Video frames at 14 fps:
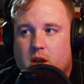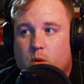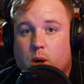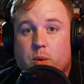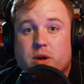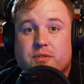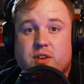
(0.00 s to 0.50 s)
we
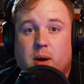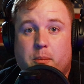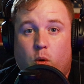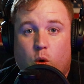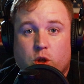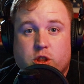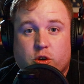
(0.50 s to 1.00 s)
would have done
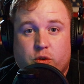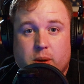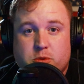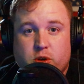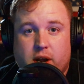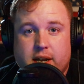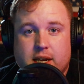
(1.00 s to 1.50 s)
more with the grip
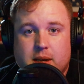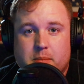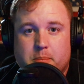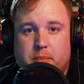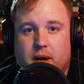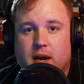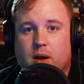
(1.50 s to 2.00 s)
training,
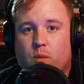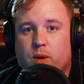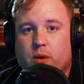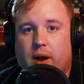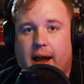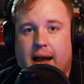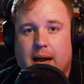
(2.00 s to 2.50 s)
but we
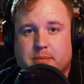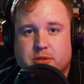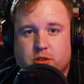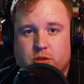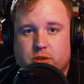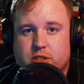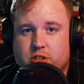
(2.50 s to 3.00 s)
were
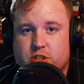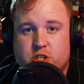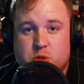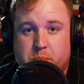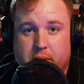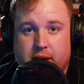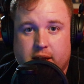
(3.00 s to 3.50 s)
absolutely just
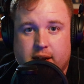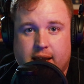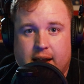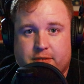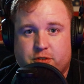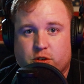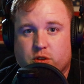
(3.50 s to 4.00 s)
spent
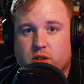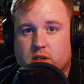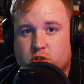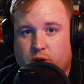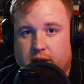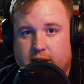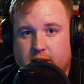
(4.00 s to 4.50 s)
after the
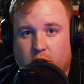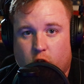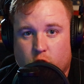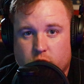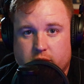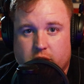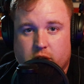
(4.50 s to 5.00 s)
training
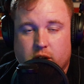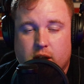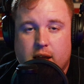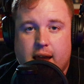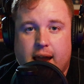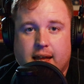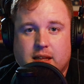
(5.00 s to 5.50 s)
earlier,
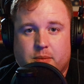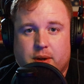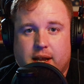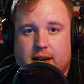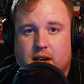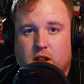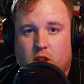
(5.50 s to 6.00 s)
and then we
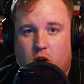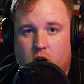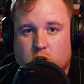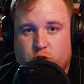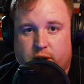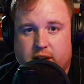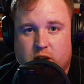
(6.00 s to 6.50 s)
had a long
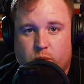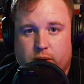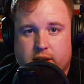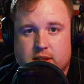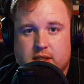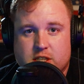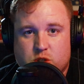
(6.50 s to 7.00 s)
training
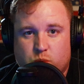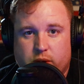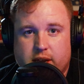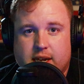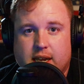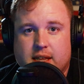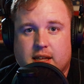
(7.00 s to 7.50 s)
week this
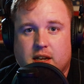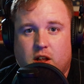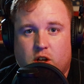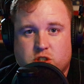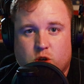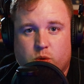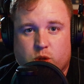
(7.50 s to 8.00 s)
week, and then
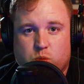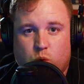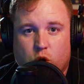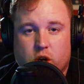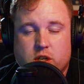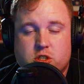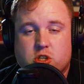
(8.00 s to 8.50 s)
also with
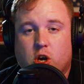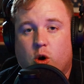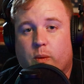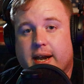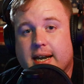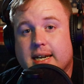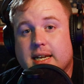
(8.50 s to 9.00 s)
work, so
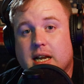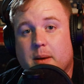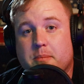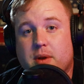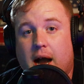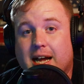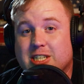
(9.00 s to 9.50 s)
we ended up
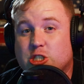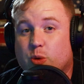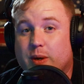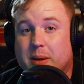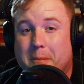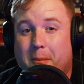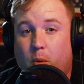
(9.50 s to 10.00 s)
not
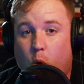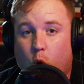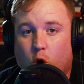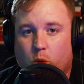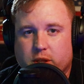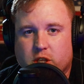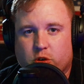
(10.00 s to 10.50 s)
doing more
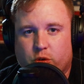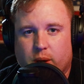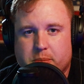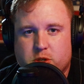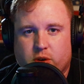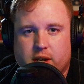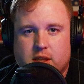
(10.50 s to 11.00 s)
with the grip
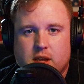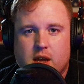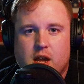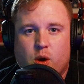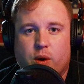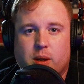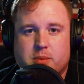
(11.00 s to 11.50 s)
strength.
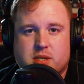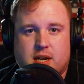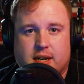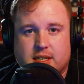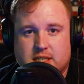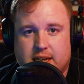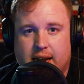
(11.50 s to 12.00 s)
We ended up just kind
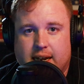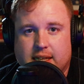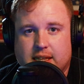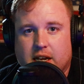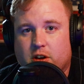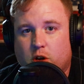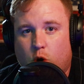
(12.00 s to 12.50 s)
of standing
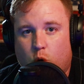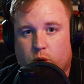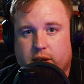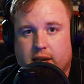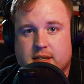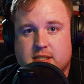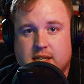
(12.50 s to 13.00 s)
there and holding
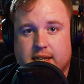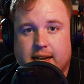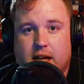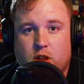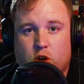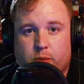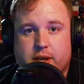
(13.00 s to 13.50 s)
it and seeing how
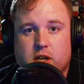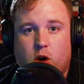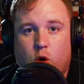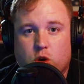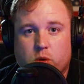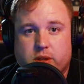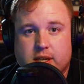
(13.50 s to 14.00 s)
long we could
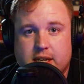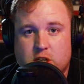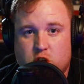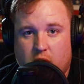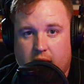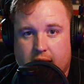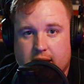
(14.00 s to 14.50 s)
hold it with each
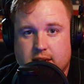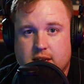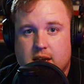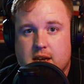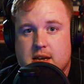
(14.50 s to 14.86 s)
hand.